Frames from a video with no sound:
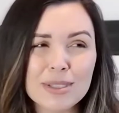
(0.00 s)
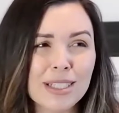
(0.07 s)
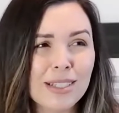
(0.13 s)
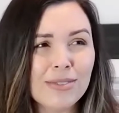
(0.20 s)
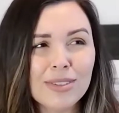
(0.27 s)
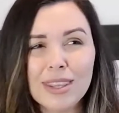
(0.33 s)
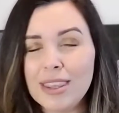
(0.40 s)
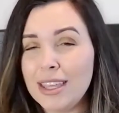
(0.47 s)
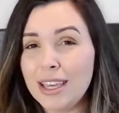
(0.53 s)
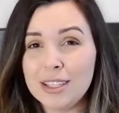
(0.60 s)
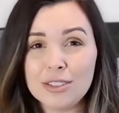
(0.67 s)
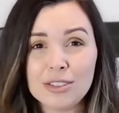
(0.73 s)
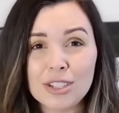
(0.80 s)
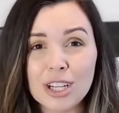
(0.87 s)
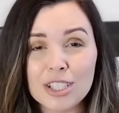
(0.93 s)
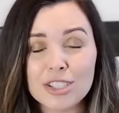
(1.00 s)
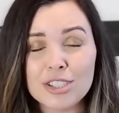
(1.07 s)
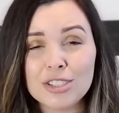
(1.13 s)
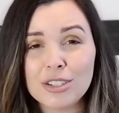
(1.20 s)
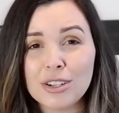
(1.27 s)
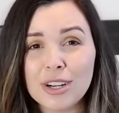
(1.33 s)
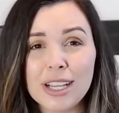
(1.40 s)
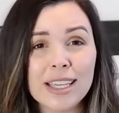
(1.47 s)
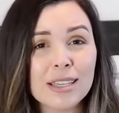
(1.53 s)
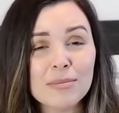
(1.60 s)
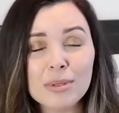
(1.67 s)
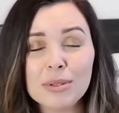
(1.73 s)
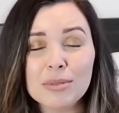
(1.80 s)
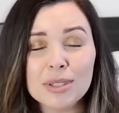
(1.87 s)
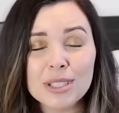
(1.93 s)
and even then you're not sure. It can
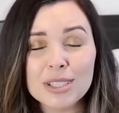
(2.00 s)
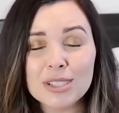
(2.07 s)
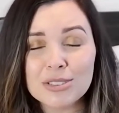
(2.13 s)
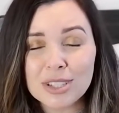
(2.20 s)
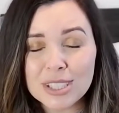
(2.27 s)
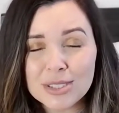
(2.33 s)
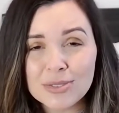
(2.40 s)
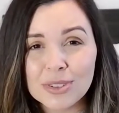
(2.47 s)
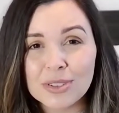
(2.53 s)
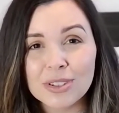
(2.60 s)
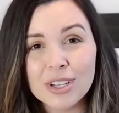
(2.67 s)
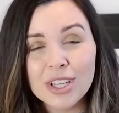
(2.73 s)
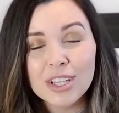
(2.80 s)
be really stressful.